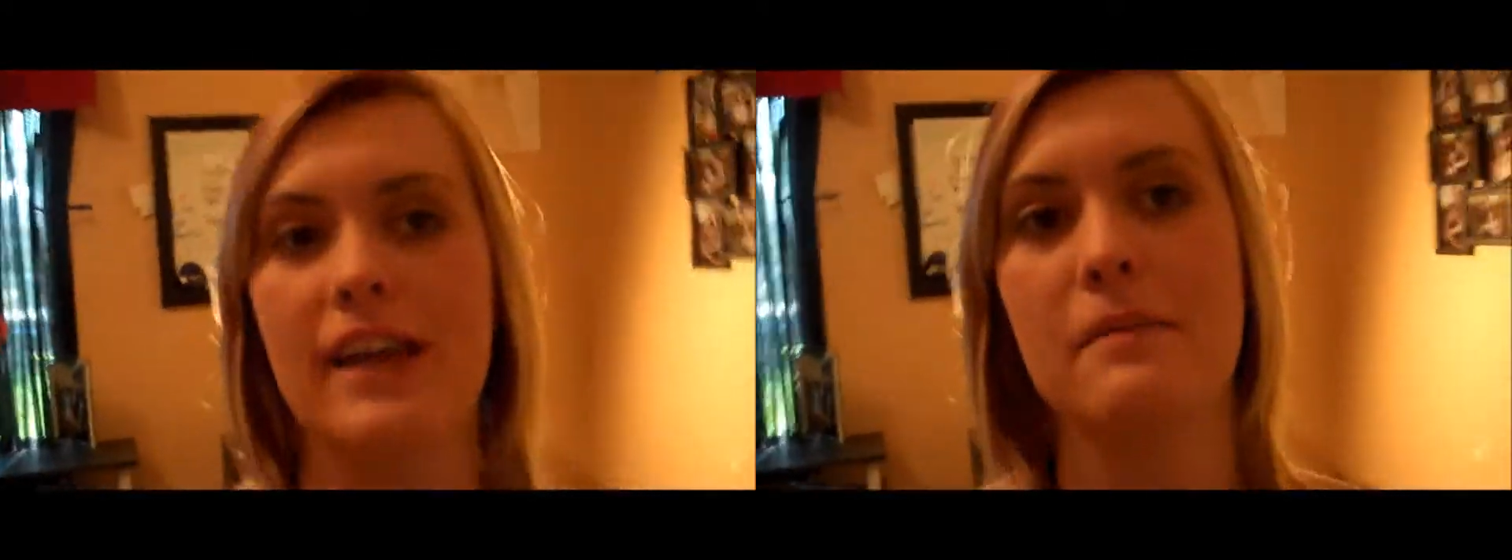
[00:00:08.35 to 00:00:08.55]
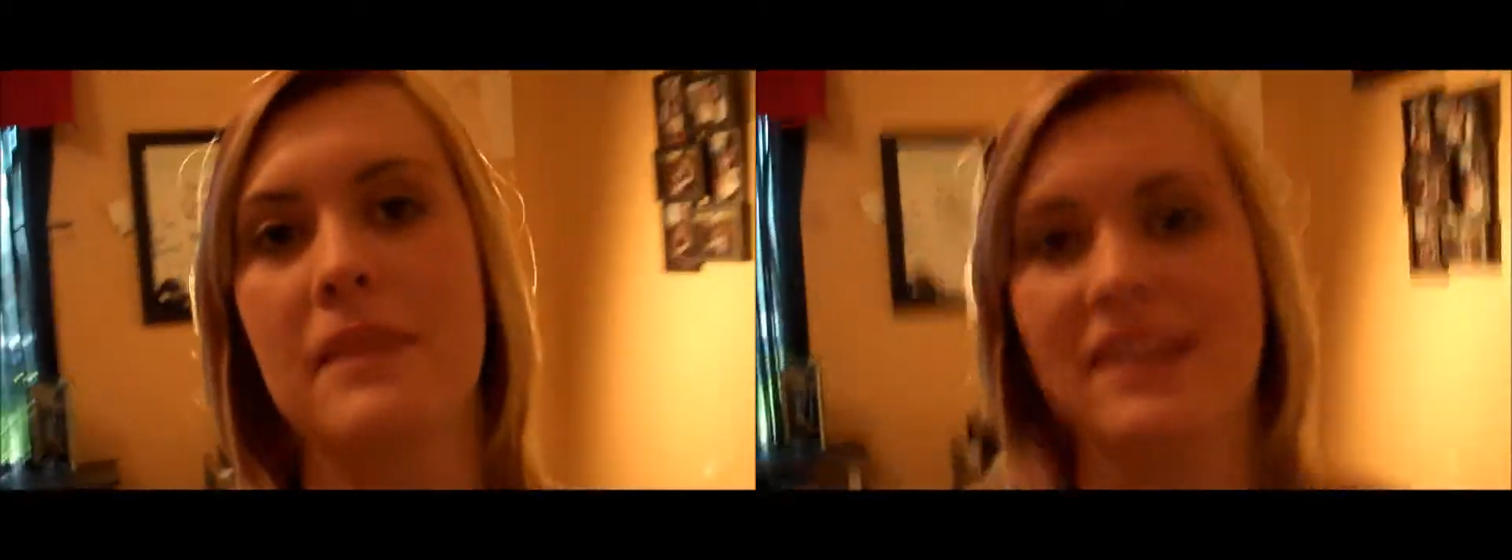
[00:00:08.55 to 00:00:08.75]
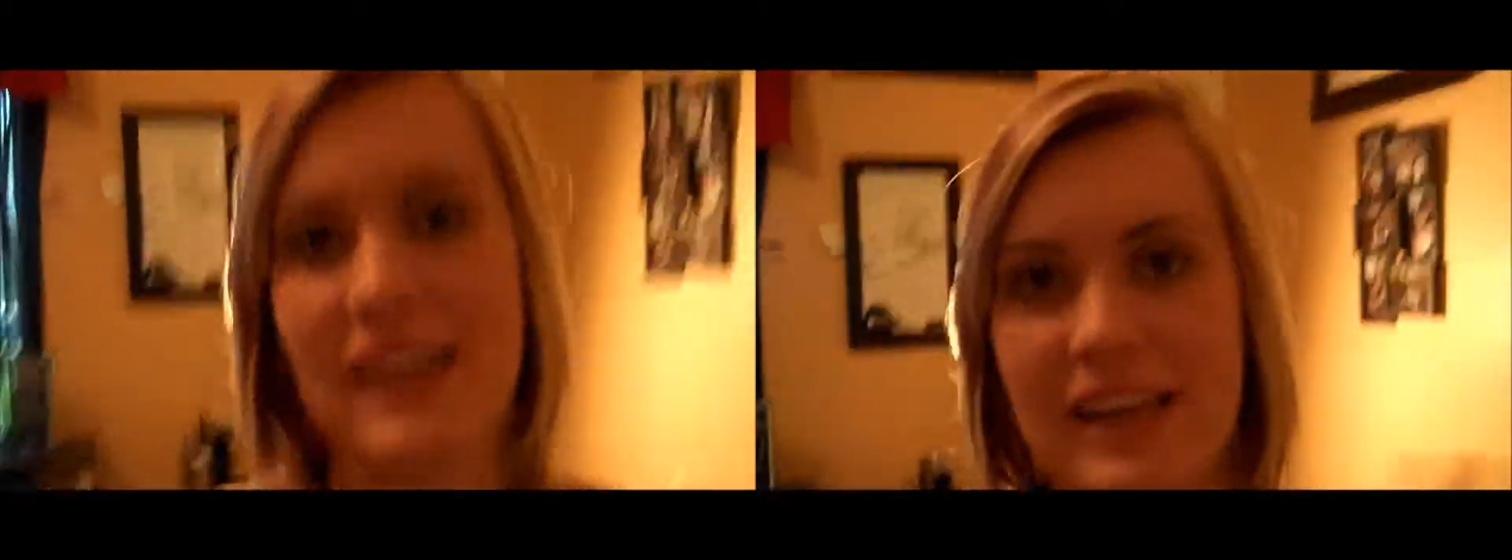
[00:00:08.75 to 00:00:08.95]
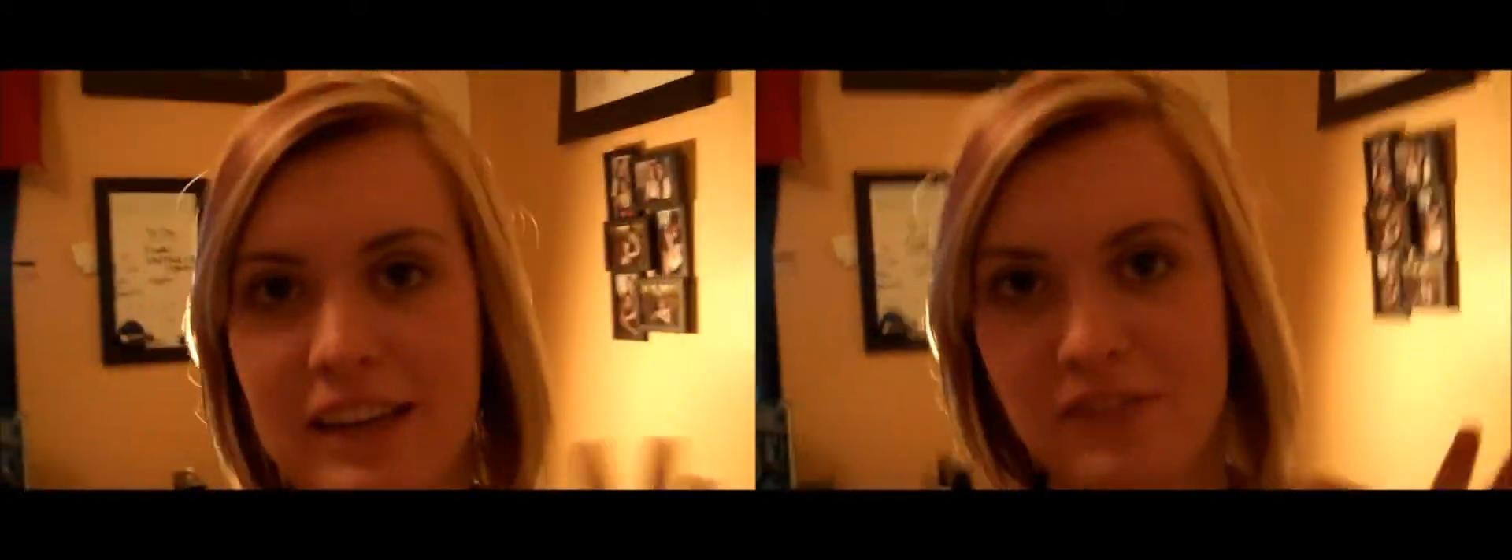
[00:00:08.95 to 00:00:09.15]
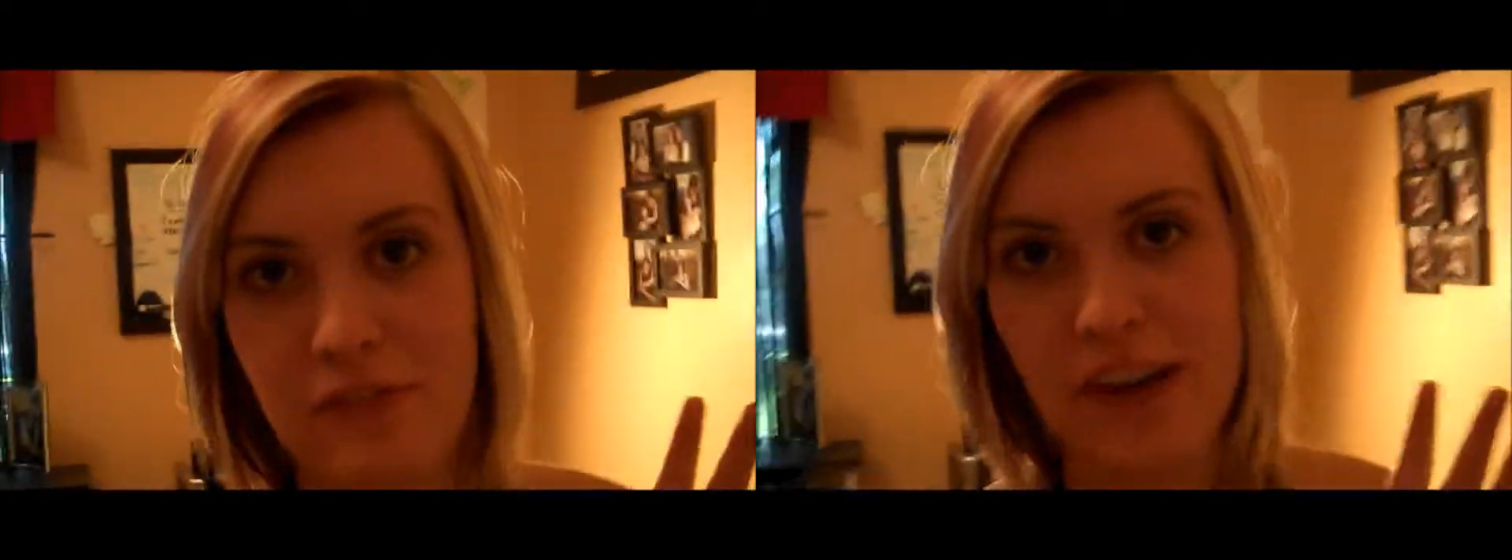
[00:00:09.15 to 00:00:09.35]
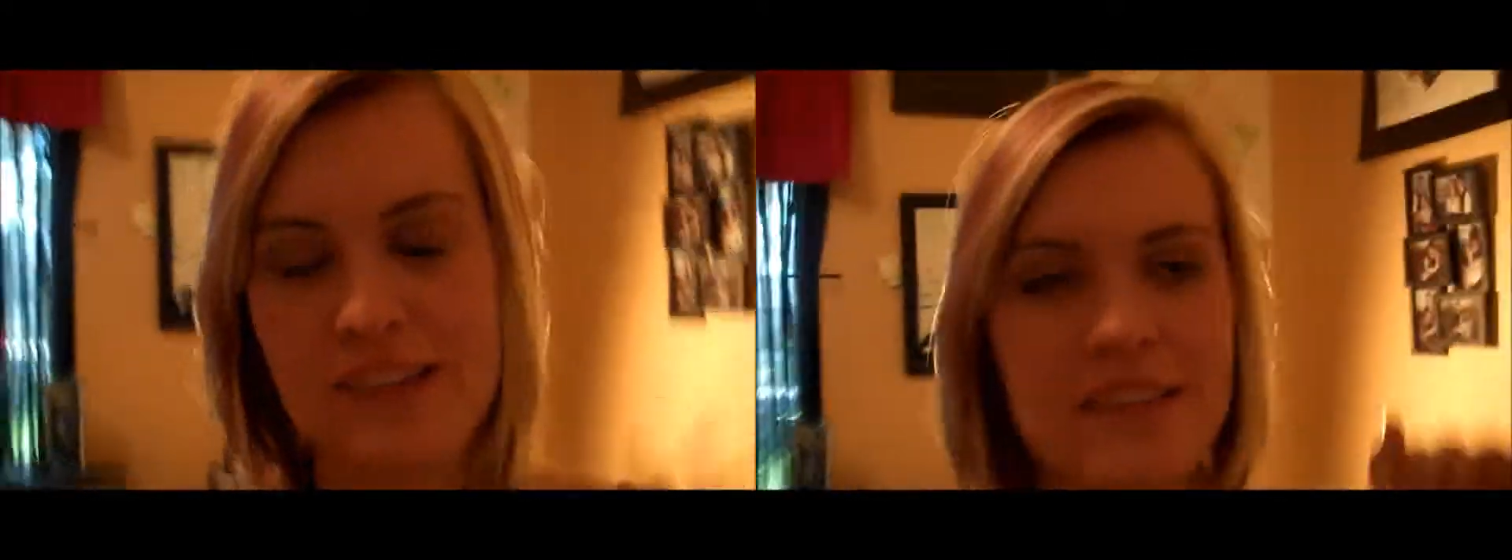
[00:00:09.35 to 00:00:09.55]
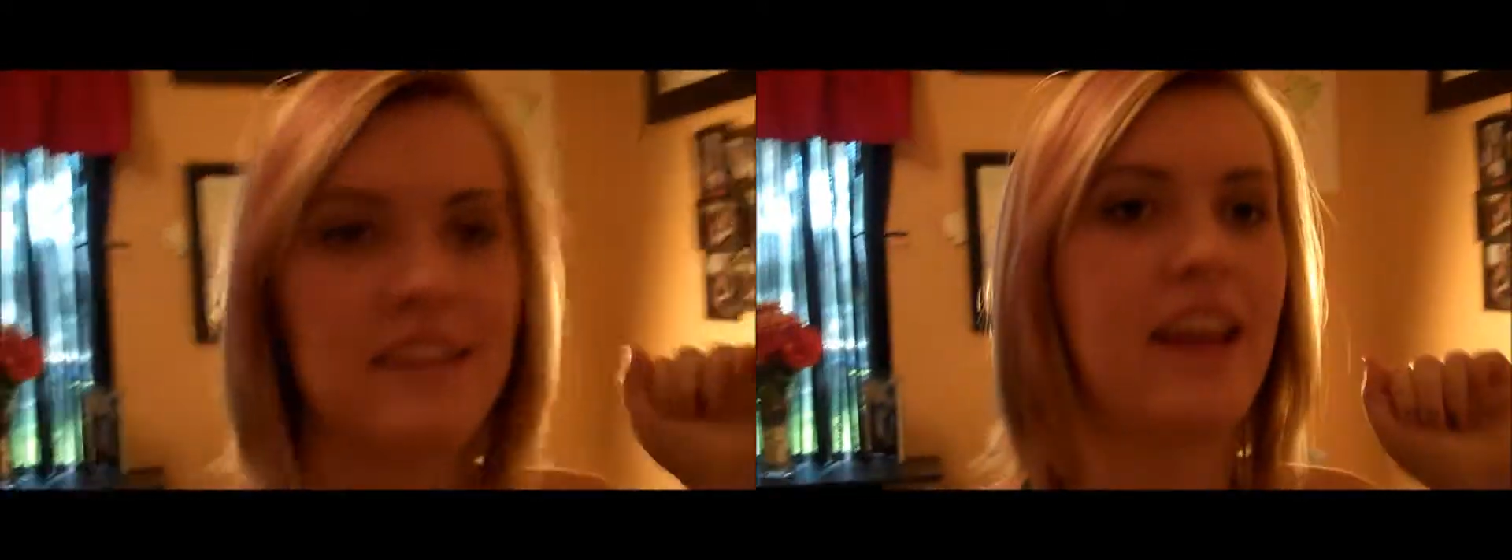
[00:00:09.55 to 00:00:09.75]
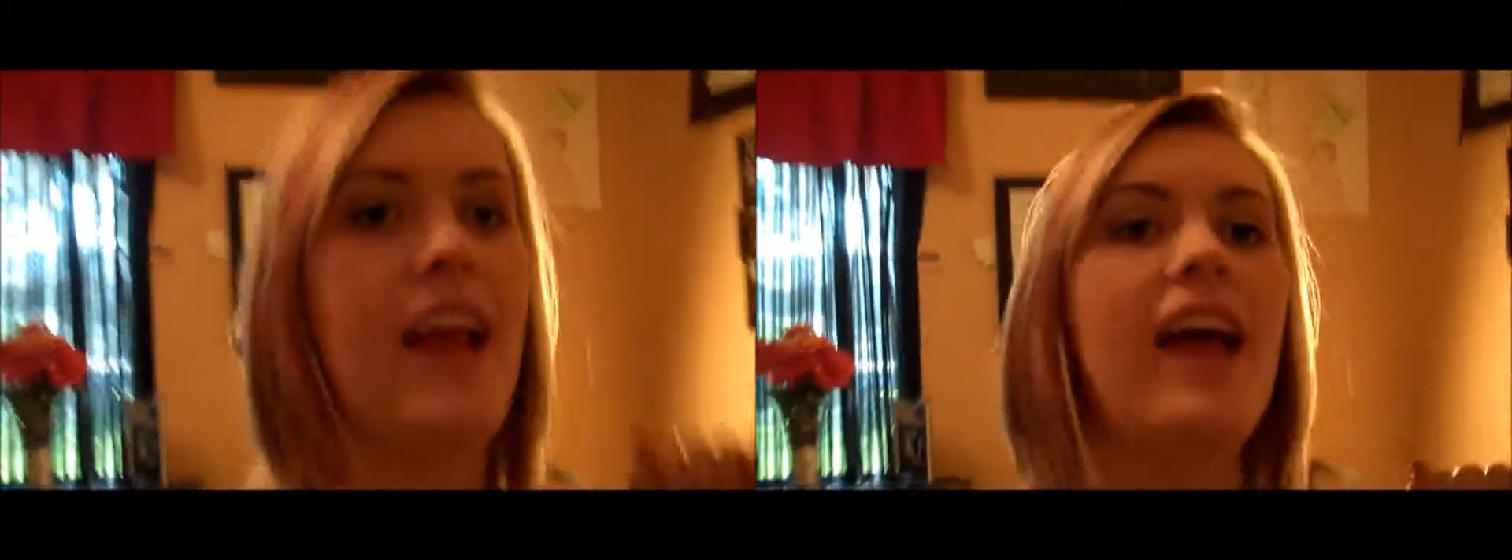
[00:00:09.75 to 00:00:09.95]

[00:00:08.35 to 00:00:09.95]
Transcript: miscellaneous friends.